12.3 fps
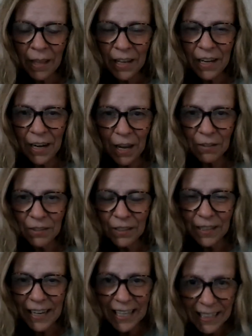
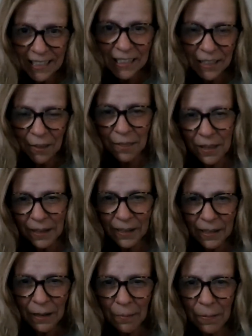Is it
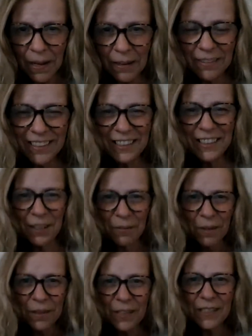something about
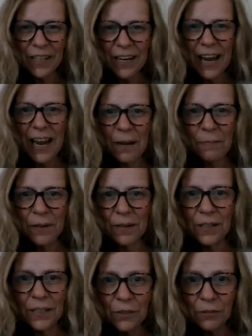something that's going to happen
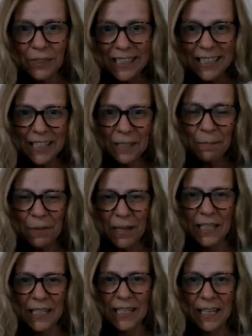and you're
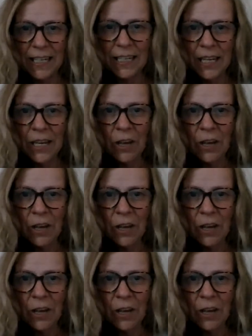anticipating,